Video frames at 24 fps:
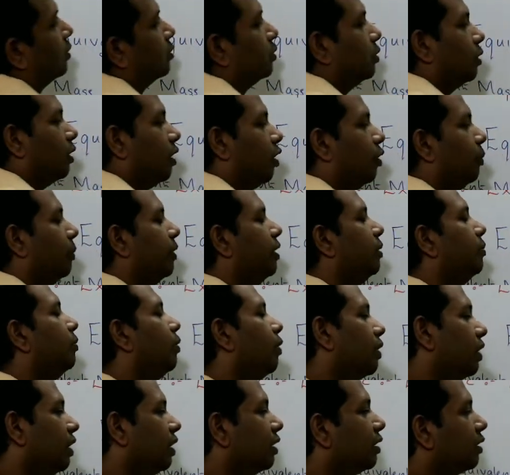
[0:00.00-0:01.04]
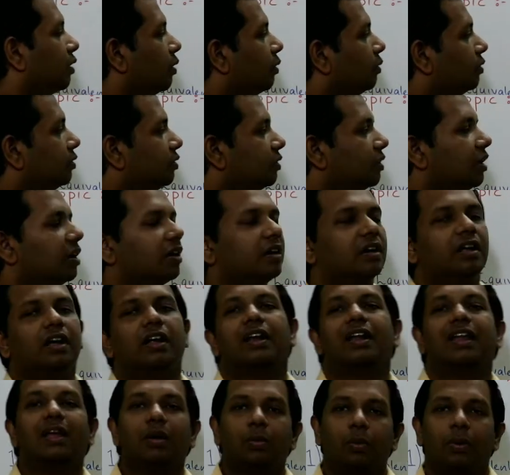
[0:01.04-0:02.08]
so how many more electrons are
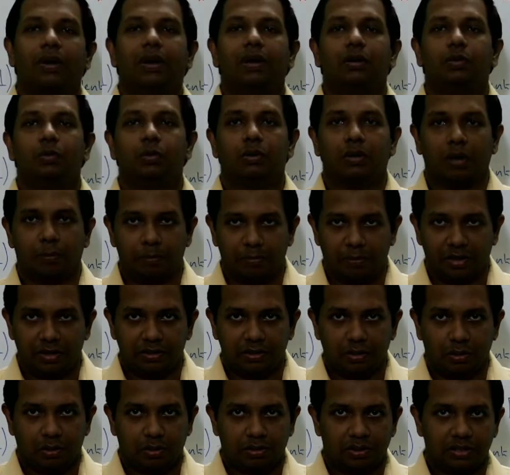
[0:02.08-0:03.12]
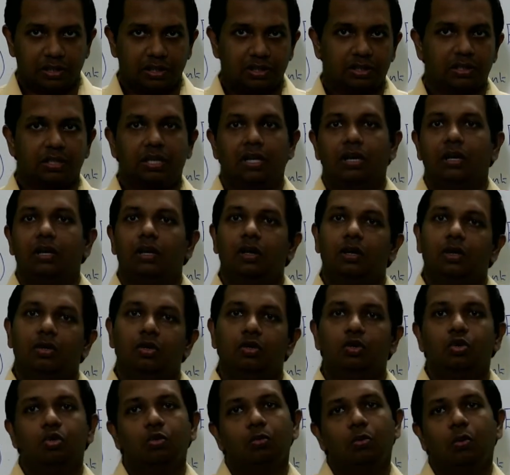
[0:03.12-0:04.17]
required to complete the octet?
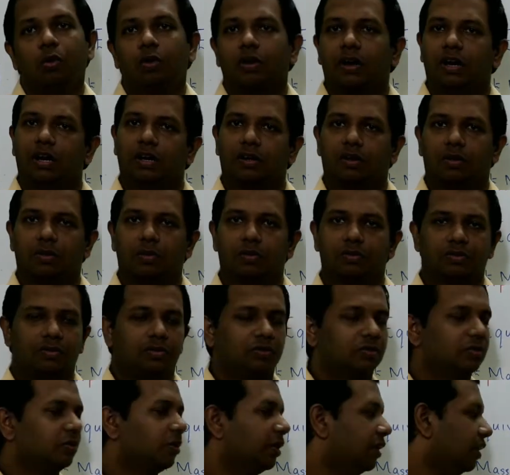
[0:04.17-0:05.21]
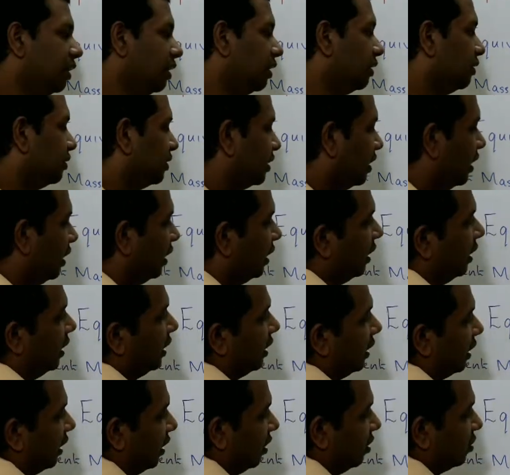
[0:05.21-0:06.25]
Two more electrons. So I can say
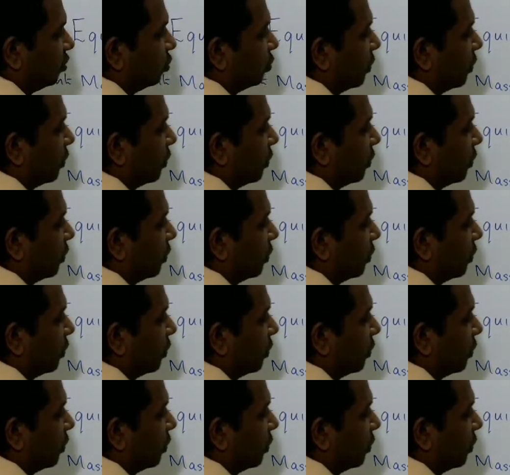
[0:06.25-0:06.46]
its